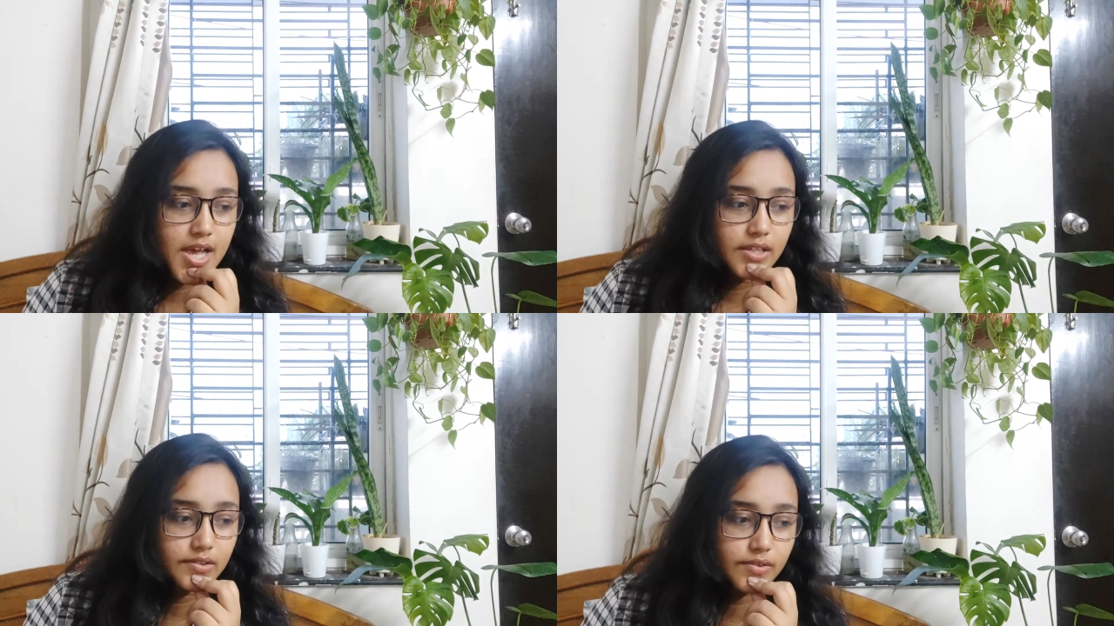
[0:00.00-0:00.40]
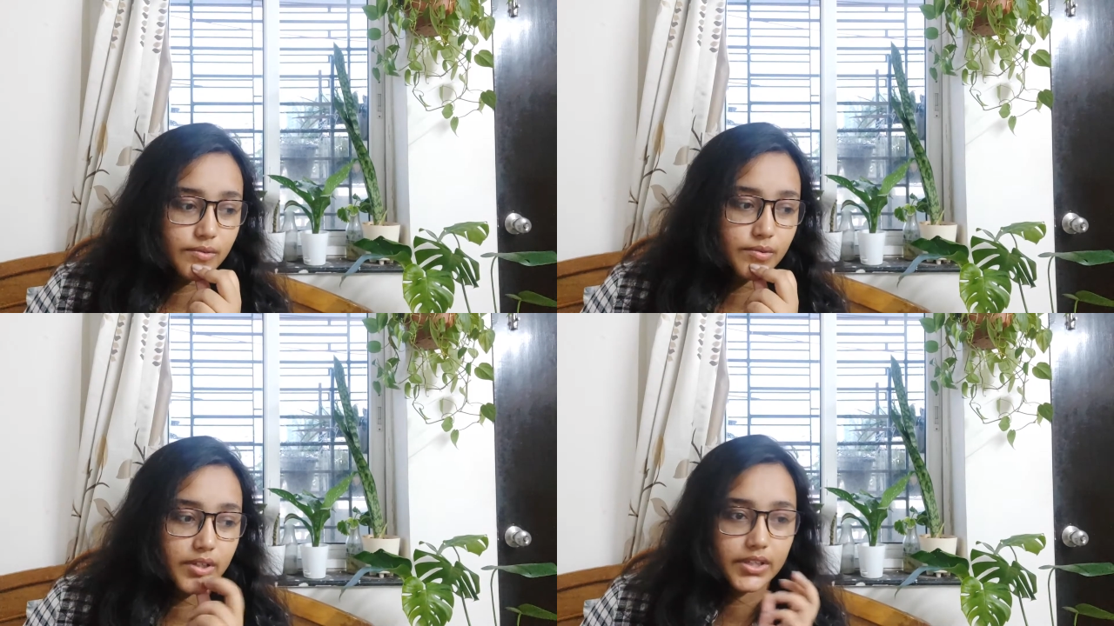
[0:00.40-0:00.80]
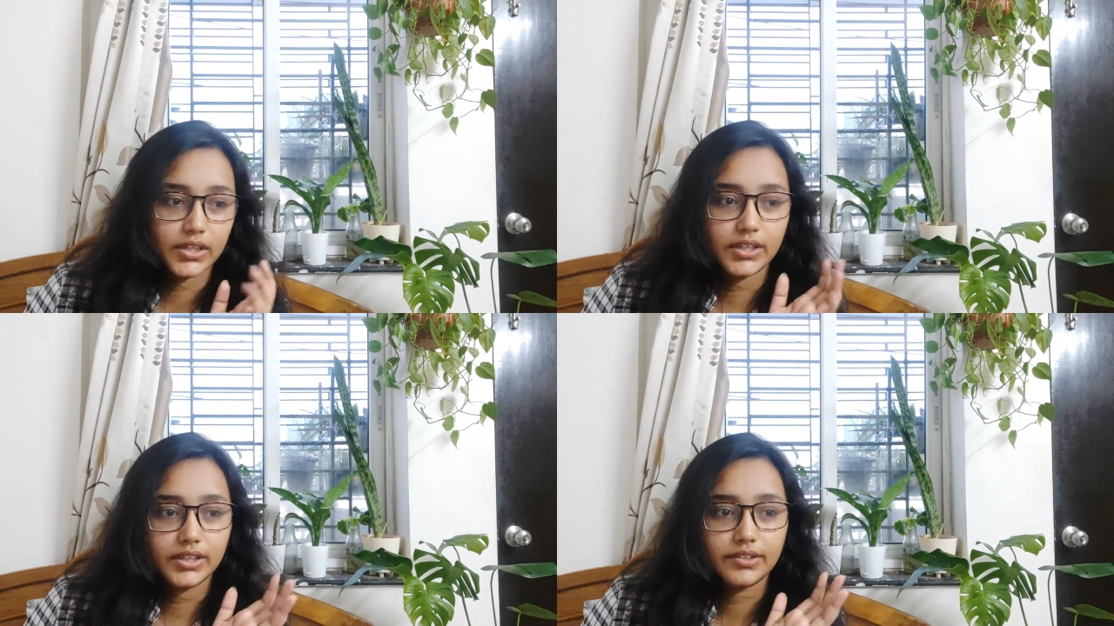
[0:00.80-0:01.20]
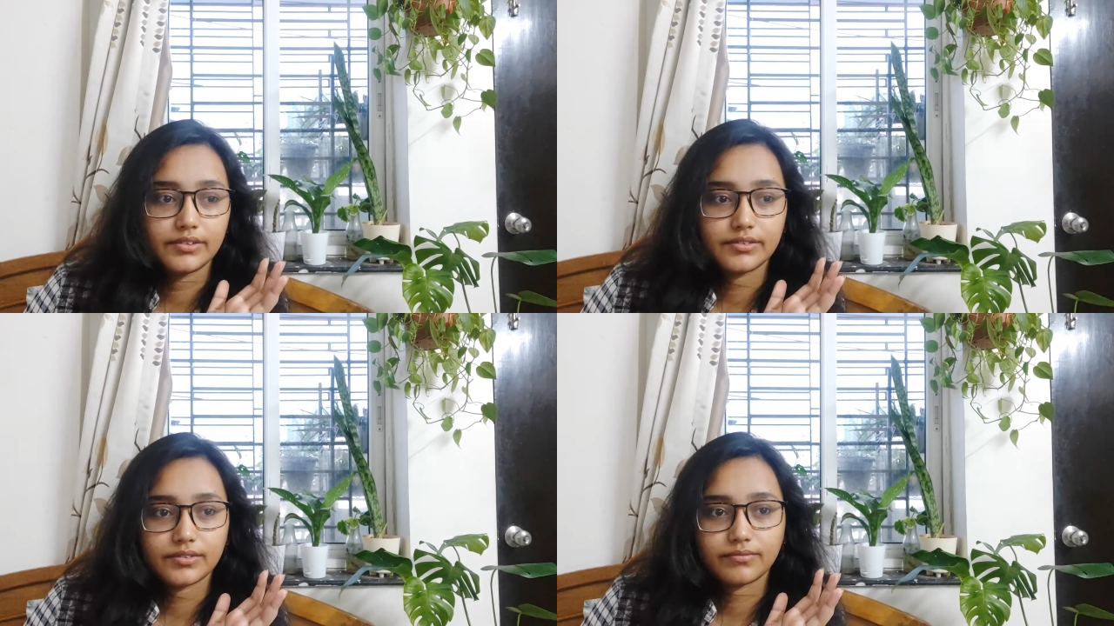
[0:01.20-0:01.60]
So at
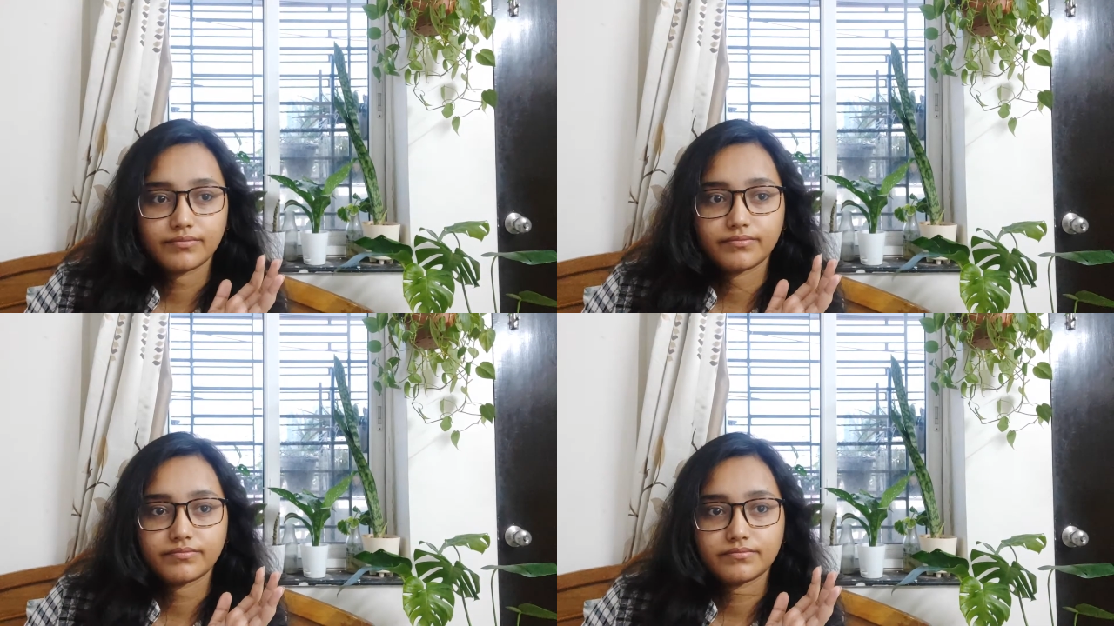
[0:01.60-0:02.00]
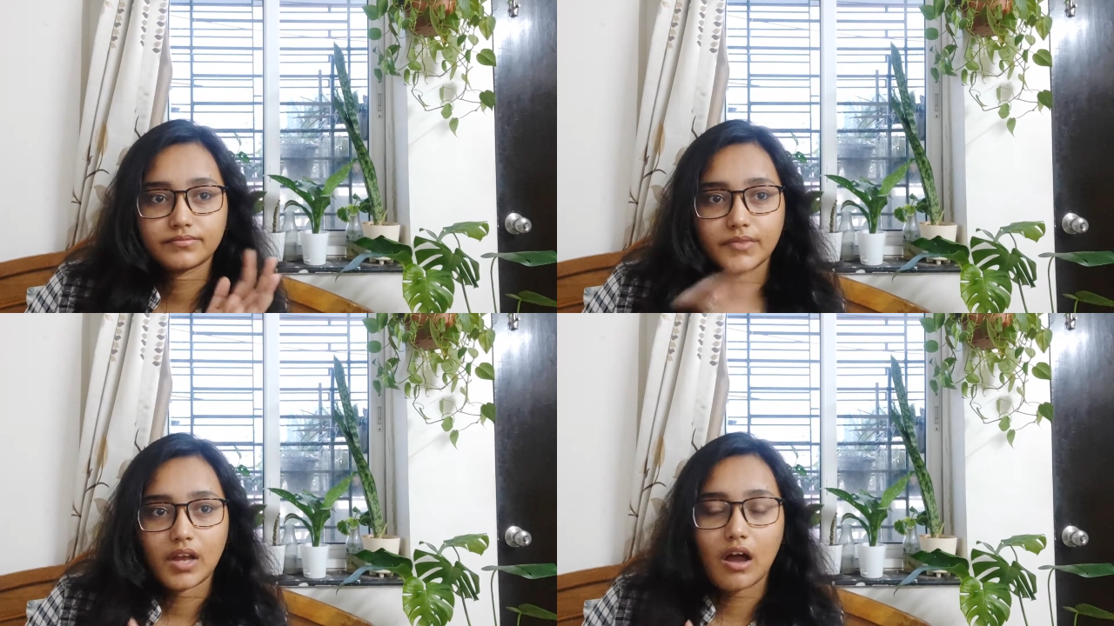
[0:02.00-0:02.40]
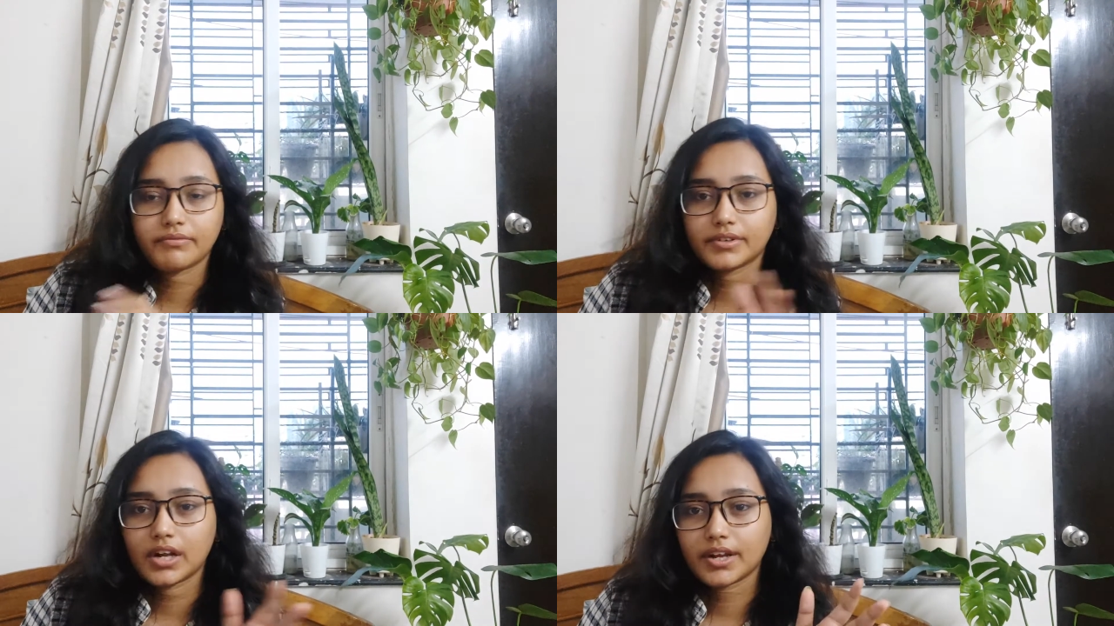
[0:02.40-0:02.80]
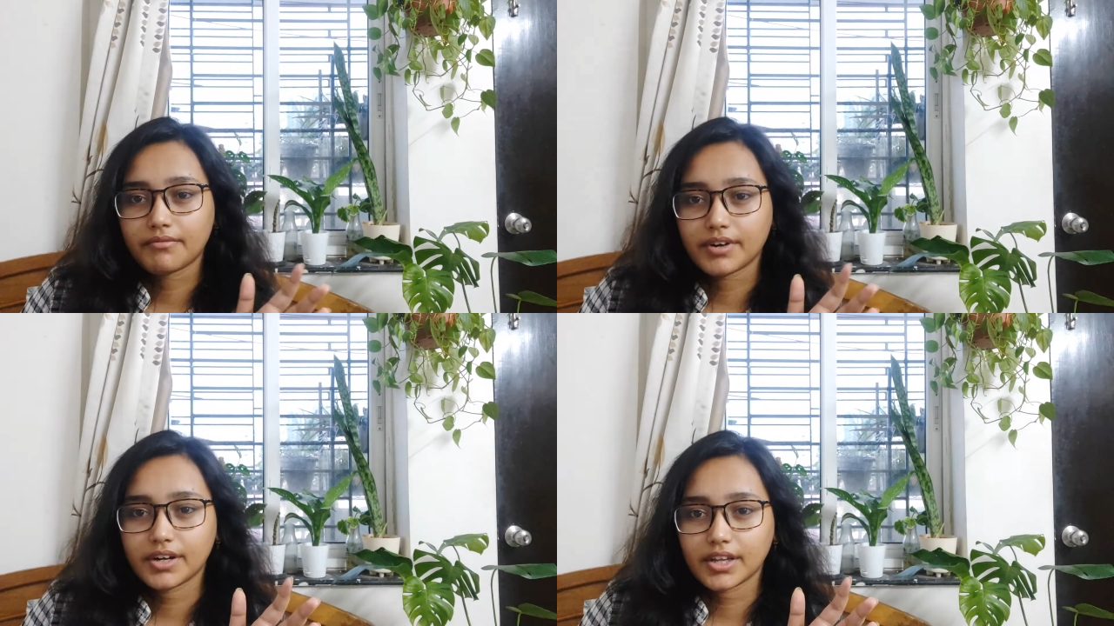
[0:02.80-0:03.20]
least half an hour
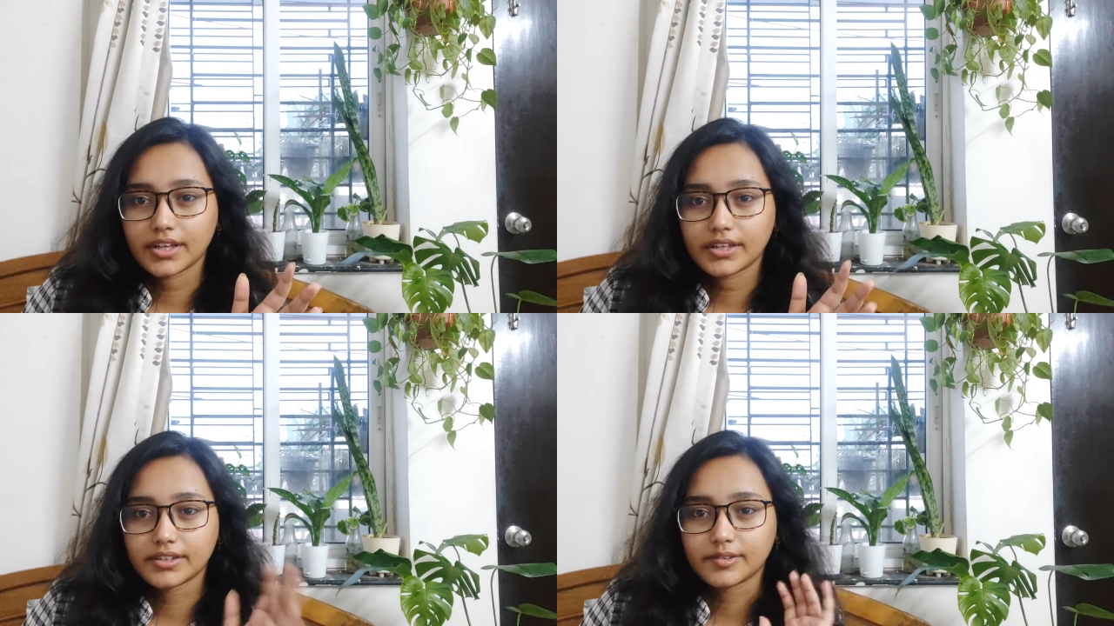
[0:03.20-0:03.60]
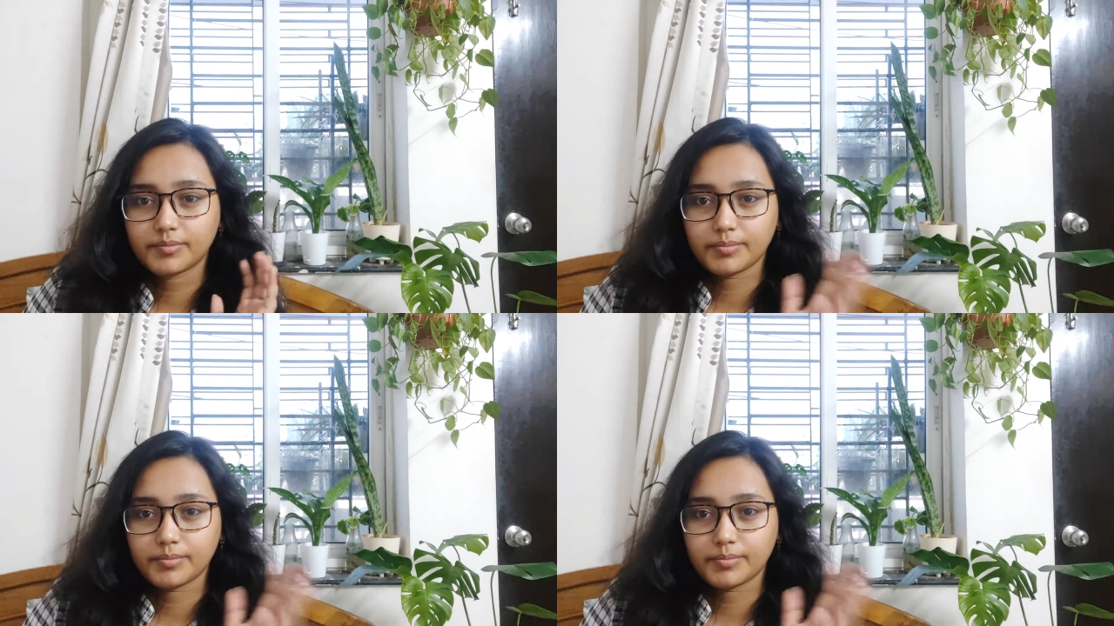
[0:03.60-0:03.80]
every day is